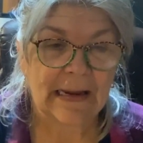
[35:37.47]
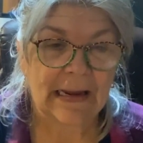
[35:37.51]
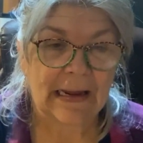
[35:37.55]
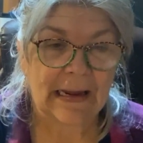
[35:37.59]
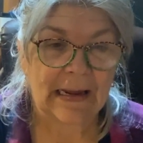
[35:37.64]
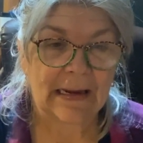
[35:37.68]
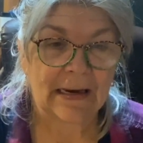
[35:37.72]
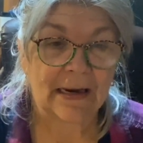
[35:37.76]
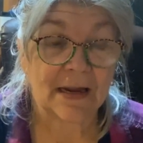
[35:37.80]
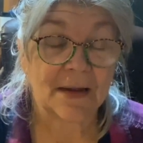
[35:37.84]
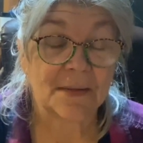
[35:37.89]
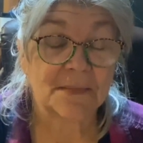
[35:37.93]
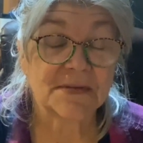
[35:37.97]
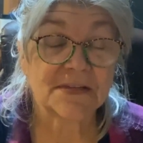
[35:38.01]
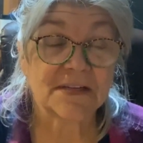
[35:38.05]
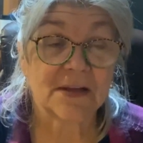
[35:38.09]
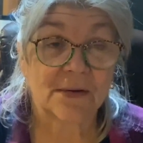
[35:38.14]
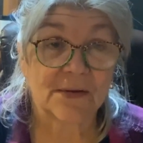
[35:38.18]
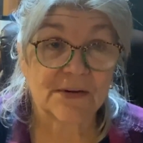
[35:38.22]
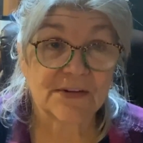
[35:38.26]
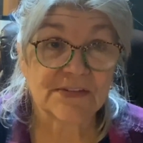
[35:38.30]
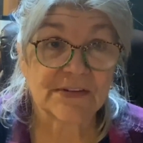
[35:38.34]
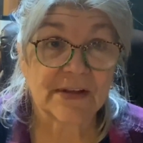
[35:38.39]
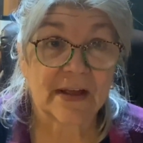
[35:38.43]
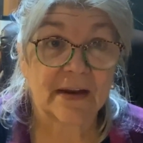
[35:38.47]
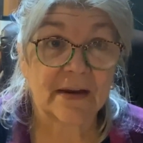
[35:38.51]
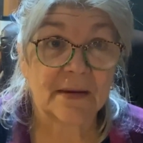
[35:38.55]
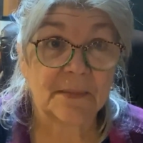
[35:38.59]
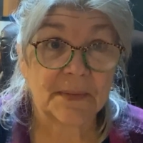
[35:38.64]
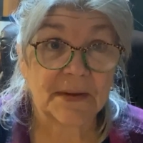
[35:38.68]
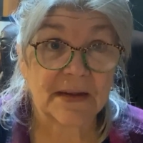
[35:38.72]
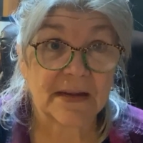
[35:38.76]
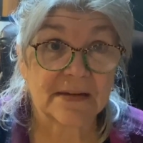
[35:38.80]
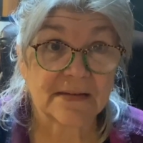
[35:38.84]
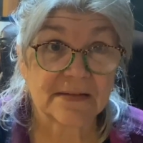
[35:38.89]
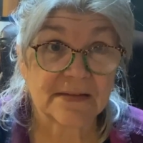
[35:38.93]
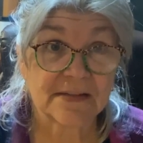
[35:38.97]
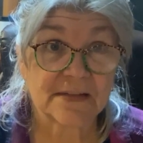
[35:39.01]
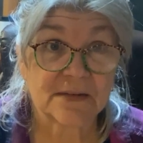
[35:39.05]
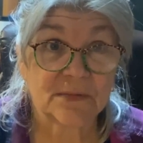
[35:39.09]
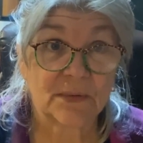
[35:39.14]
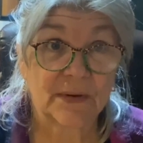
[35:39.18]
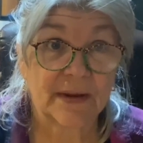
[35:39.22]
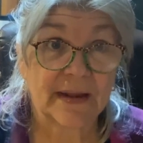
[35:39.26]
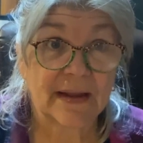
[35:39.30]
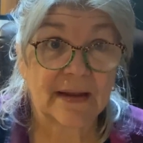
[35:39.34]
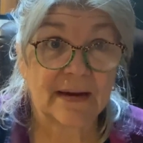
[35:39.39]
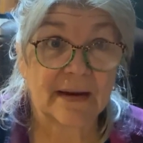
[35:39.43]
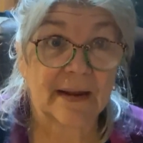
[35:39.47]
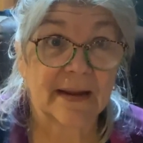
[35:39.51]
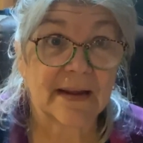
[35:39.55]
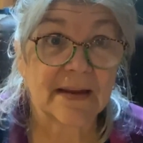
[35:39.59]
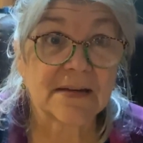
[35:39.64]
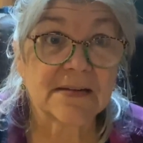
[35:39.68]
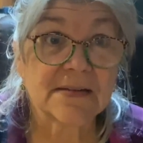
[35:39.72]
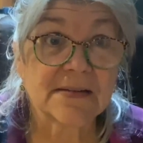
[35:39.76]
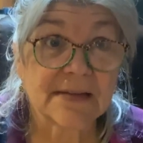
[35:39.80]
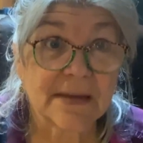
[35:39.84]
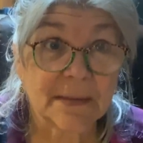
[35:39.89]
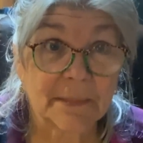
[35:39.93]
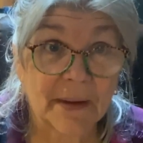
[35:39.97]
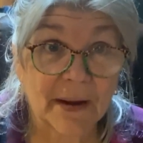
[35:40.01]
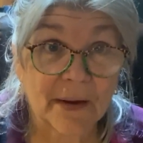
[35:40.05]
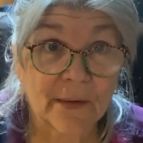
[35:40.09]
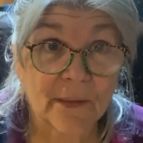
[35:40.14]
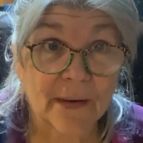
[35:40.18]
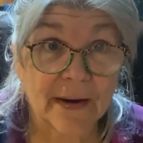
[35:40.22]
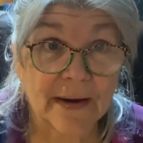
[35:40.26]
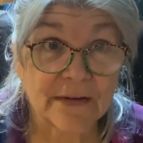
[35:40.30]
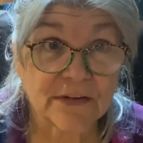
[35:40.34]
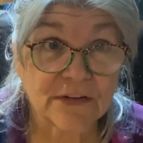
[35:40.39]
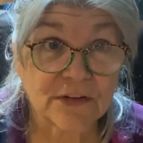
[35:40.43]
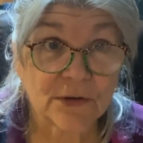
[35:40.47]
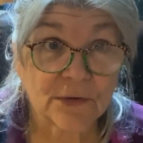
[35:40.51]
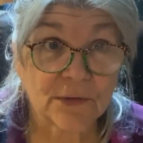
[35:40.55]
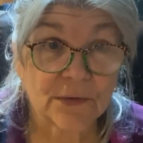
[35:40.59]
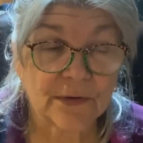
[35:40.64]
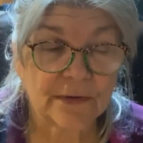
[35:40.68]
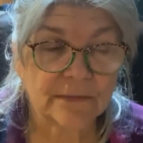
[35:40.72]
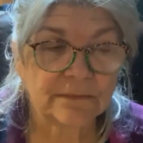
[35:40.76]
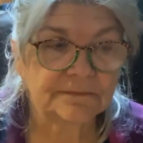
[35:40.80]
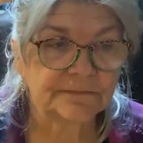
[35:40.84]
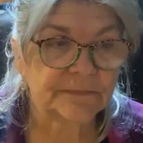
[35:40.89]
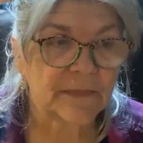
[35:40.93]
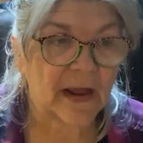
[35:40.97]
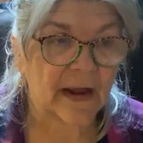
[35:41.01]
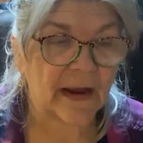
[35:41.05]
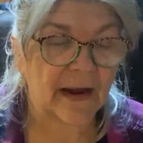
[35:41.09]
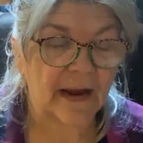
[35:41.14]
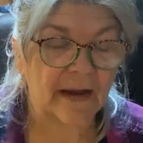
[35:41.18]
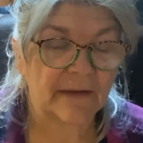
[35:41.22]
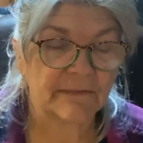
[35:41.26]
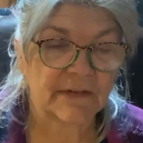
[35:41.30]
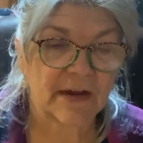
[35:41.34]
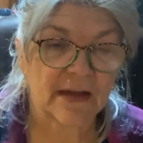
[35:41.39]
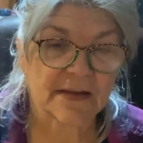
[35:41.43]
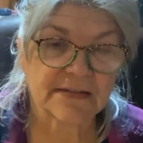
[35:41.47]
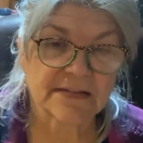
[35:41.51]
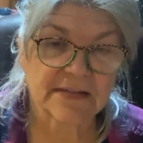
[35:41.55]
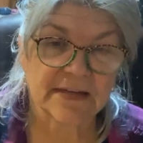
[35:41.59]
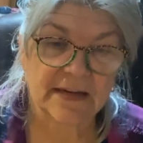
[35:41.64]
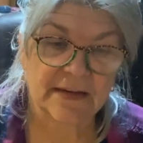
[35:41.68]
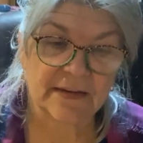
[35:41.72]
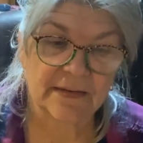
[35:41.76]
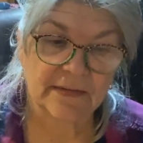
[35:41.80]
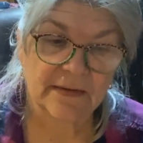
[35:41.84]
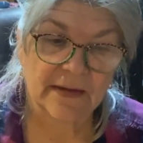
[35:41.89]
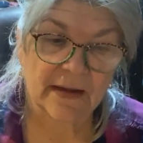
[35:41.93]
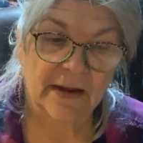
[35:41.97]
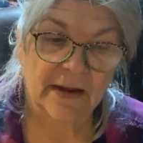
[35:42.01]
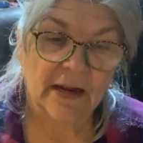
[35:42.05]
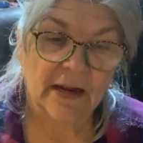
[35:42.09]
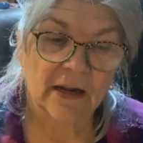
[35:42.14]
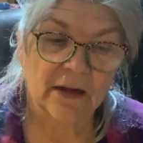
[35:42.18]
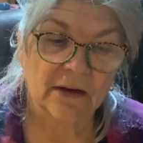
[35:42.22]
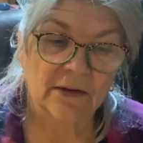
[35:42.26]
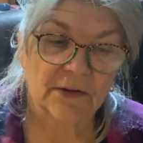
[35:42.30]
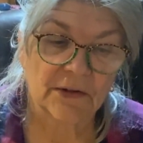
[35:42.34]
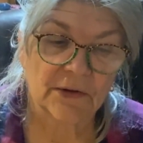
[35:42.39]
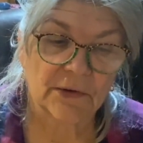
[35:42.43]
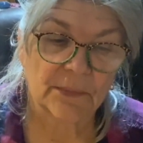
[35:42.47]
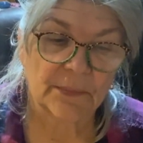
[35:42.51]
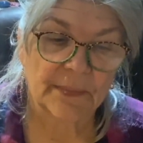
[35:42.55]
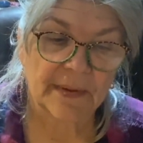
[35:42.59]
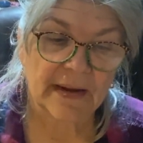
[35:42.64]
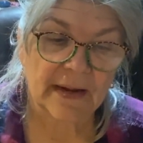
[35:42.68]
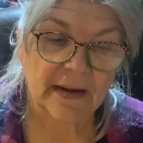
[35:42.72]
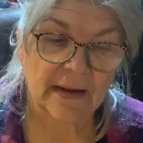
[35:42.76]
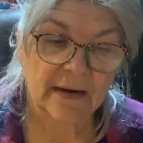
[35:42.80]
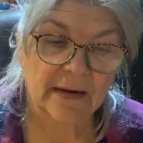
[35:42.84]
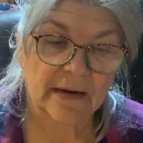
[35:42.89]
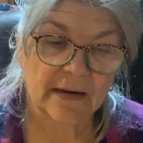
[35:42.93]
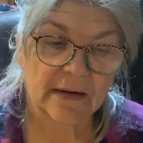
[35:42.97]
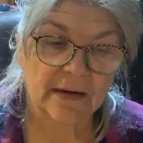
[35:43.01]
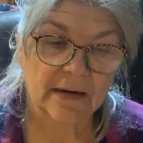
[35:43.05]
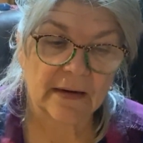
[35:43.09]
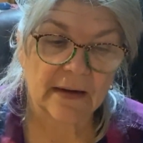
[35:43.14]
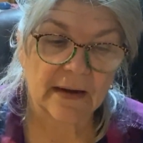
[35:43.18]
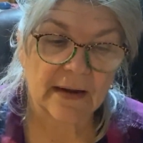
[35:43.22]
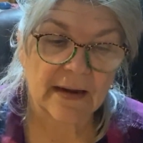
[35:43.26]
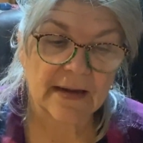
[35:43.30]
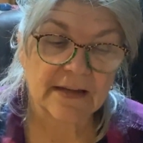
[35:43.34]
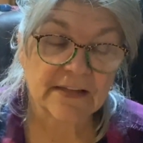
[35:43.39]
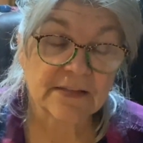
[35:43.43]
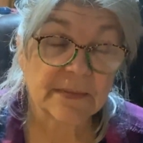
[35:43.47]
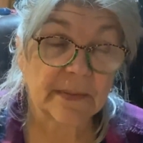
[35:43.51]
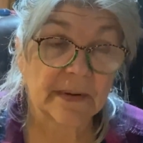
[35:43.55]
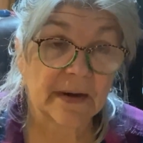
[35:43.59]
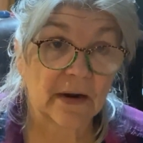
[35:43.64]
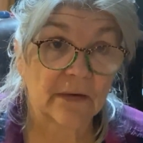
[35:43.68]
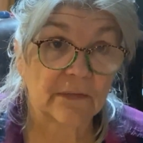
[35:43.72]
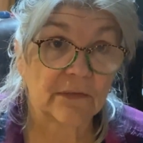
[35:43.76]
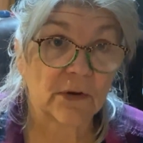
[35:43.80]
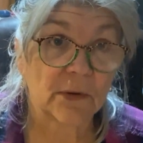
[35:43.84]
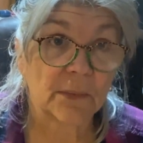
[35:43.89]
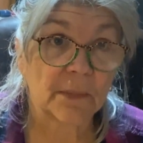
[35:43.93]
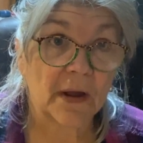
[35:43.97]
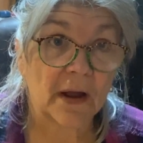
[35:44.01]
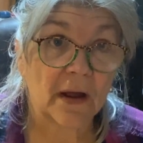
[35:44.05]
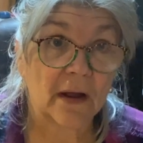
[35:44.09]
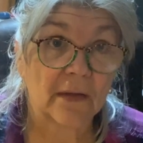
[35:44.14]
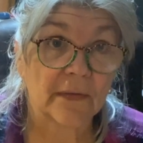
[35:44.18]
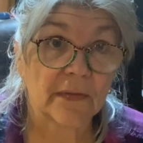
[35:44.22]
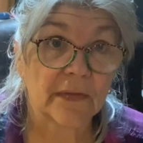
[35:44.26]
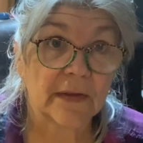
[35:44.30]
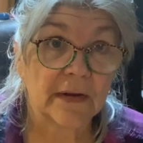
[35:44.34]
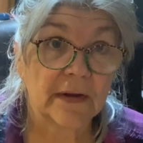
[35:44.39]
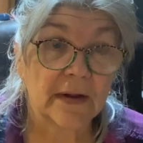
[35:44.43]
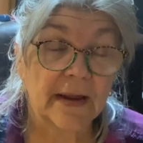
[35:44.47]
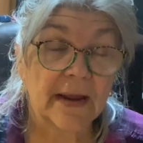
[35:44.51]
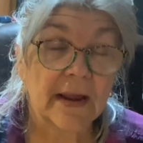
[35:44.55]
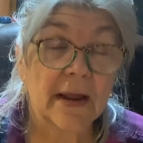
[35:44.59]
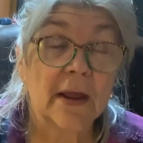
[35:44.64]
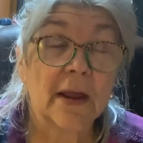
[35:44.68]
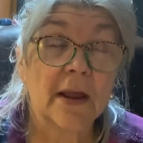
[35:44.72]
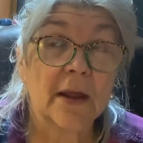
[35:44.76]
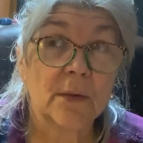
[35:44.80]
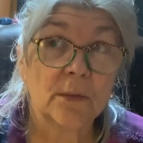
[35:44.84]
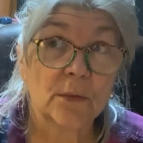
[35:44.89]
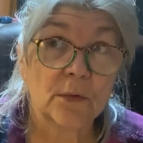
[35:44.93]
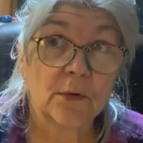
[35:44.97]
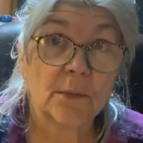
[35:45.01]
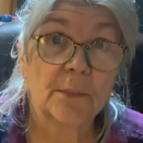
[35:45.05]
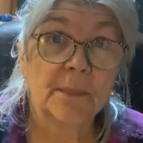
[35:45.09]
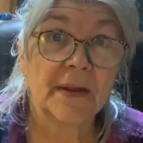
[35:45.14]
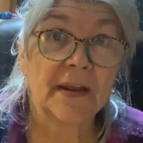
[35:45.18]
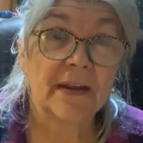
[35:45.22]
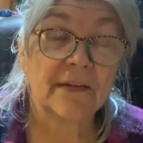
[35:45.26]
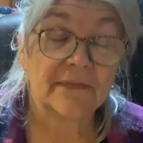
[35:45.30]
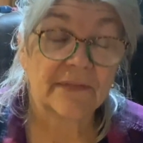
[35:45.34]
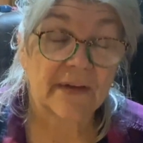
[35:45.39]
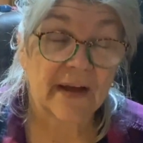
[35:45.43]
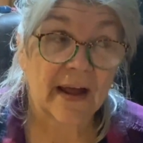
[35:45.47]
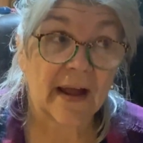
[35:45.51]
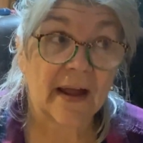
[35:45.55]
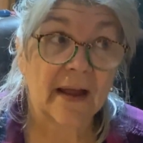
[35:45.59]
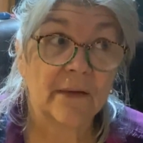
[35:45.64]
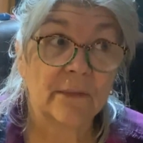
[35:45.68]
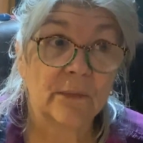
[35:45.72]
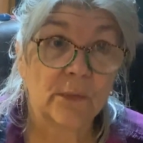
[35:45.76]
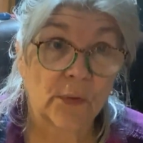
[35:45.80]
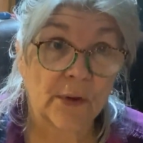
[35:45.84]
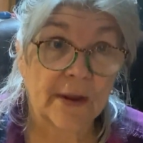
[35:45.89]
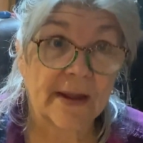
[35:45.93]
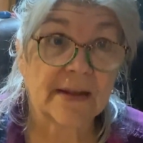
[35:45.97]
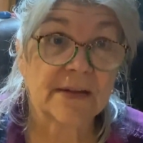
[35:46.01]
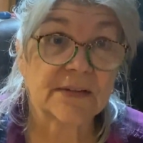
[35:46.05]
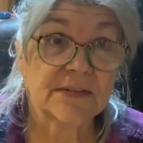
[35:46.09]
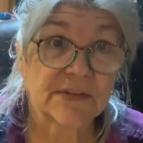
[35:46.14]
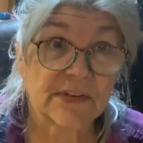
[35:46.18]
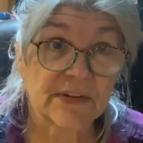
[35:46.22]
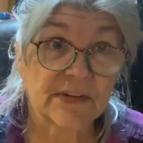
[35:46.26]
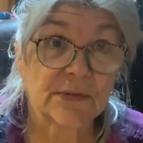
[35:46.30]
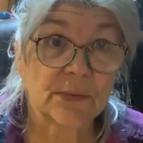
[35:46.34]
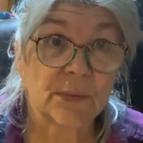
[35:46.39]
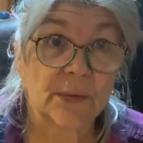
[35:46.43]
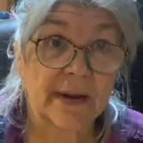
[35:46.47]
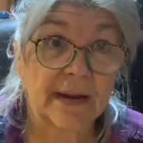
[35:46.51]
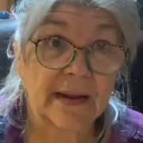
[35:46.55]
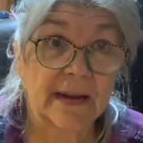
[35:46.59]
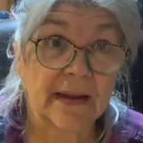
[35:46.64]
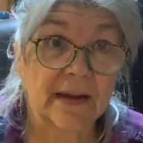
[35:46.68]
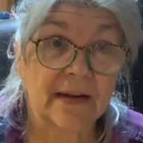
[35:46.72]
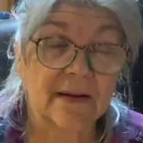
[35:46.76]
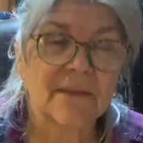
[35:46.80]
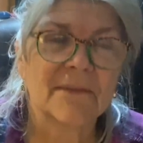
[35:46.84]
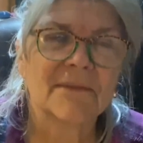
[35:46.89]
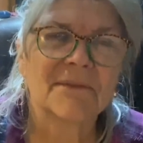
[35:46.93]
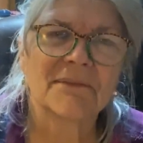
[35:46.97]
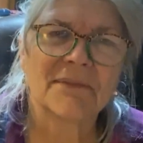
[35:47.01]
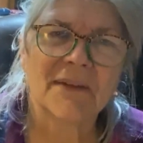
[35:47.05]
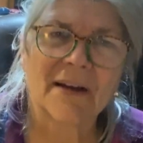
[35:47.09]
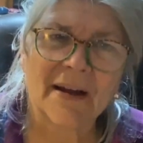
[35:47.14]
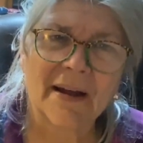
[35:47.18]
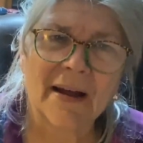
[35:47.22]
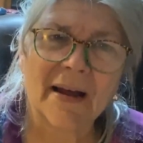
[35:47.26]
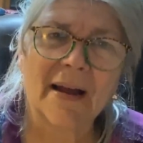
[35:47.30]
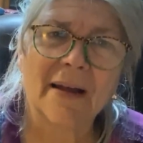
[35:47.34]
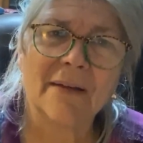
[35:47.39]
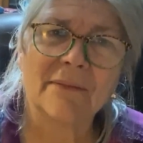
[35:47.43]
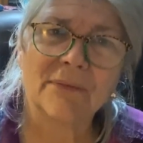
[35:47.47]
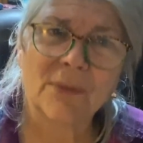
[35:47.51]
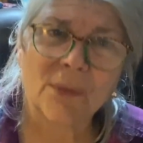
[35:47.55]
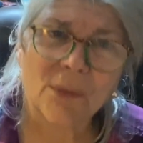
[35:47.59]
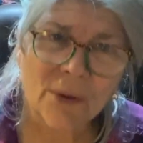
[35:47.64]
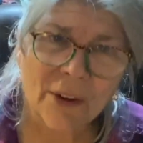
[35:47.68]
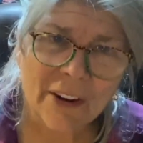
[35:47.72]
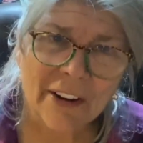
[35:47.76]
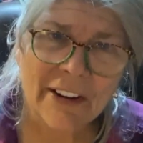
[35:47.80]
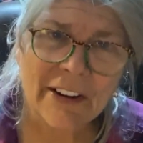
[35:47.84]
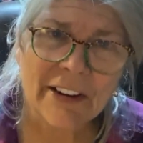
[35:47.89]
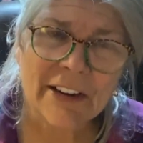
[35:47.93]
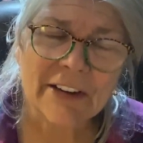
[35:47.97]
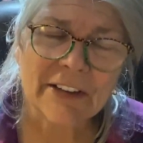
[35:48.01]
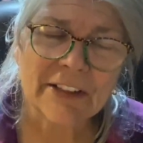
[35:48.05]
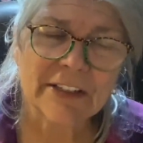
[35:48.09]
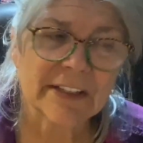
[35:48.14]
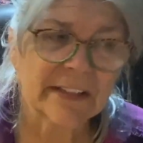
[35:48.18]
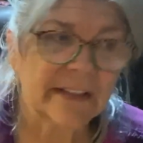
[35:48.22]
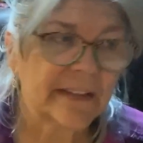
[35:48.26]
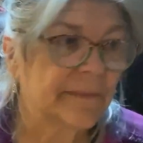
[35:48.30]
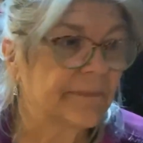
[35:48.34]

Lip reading: And I am so excited because this weekend I get to see my grandchildren. I have not seen little Ben, and it's been over a month. It will be 5 weeks this weekend. 5 weeks.